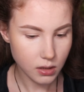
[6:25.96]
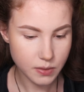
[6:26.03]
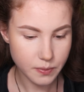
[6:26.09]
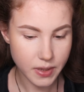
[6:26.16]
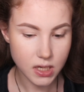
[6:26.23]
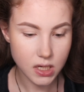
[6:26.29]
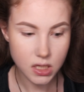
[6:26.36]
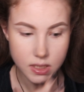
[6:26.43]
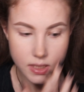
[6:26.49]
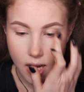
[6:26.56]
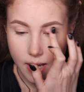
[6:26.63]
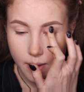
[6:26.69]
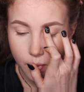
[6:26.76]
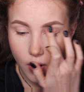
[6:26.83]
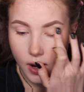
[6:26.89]
is my NYX
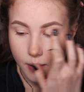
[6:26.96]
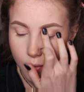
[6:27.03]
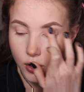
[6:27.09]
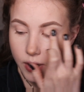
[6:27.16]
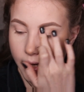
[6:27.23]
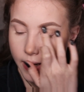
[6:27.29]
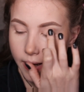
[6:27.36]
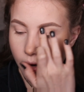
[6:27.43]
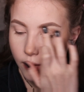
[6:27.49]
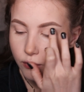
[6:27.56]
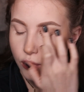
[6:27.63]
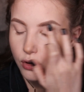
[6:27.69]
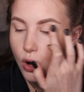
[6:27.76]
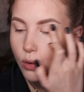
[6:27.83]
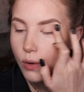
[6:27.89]
eye primer, and I have
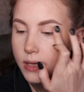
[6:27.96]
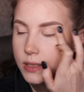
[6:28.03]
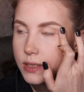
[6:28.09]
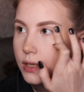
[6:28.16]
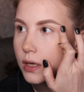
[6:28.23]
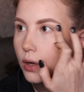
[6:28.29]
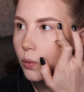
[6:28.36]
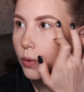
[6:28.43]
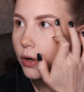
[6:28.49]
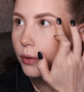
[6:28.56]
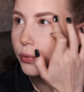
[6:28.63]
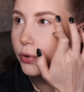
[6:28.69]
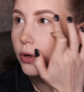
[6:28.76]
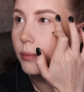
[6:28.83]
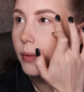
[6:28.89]
no idea where I
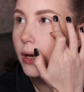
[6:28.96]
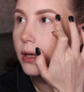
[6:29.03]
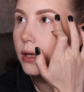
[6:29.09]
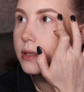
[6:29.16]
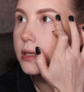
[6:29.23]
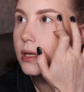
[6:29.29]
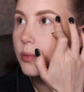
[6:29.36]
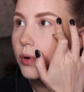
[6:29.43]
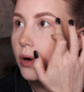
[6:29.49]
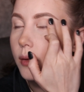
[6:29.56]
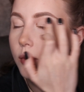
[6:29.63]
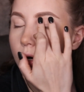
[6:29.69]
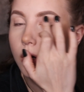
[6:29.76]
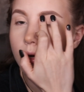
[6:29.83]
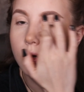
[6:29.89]
put my NYX eye primer.